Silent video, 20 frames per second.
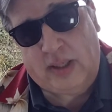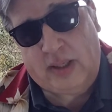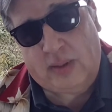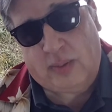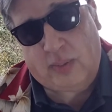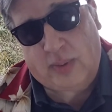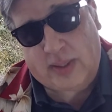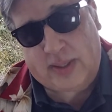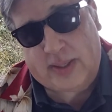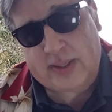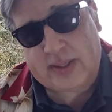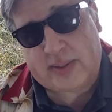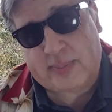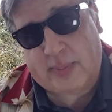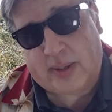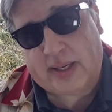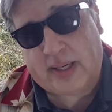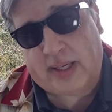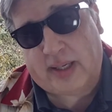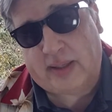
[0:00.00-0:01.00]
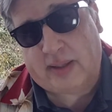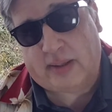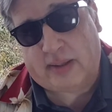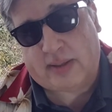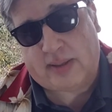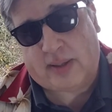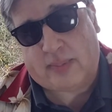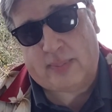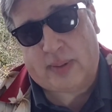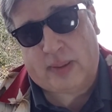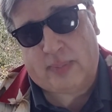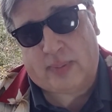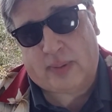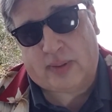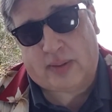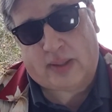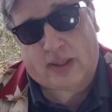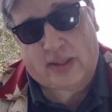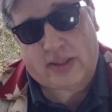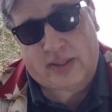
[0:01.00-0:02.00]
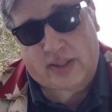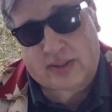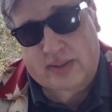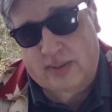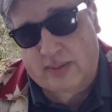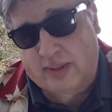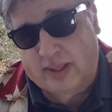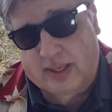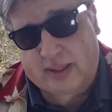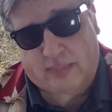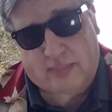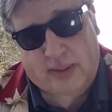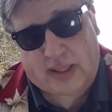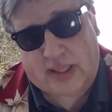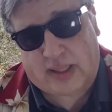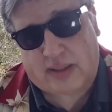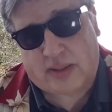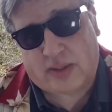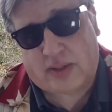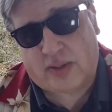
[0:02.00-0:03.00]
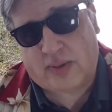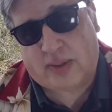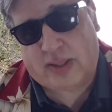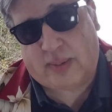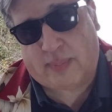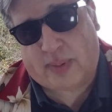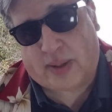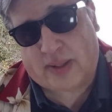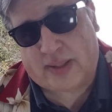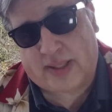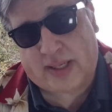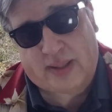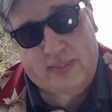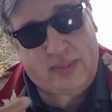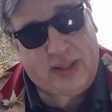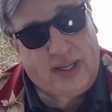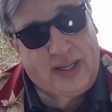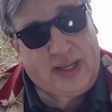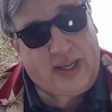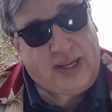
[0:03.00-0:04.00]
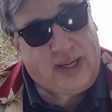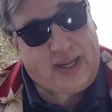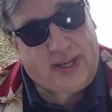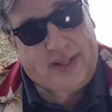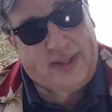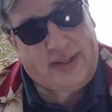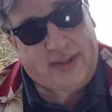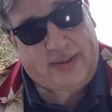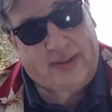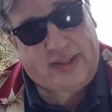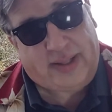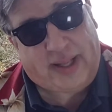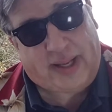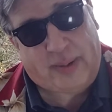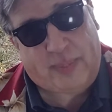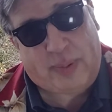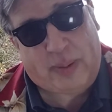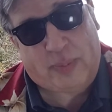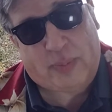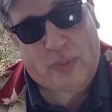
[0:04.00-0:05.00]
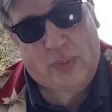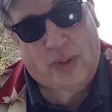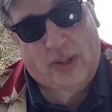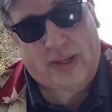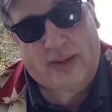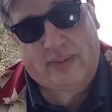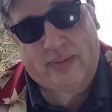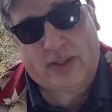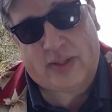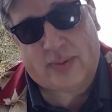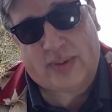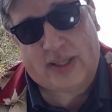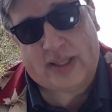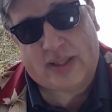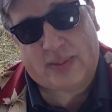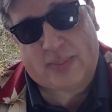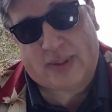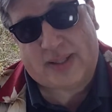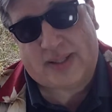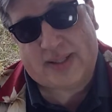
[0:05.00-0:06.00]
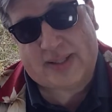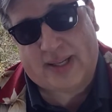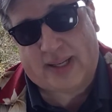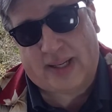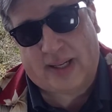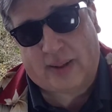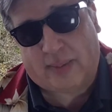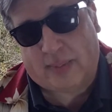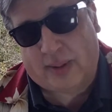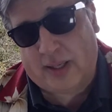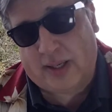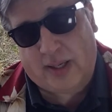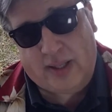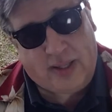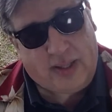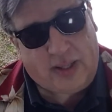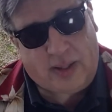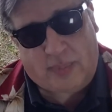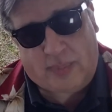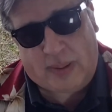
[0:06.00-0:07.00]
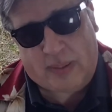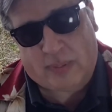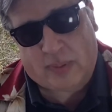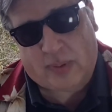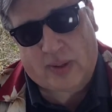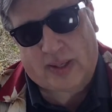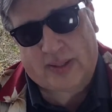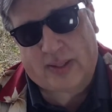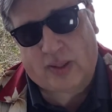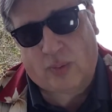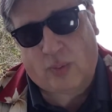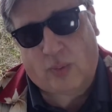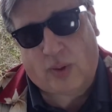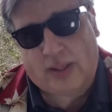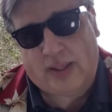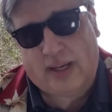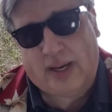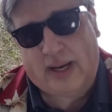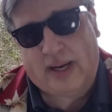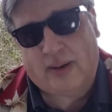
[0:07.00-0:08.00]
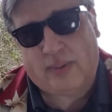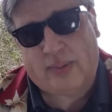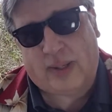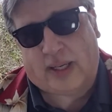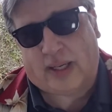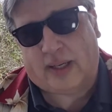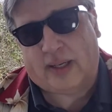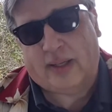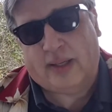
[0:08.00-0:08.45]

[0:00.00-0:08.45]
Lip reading: with this money. Some people are just like me, just doing it part-time, and there are a lot of people who aren't even doing as much as I am. There are people who are out there 1 day a week,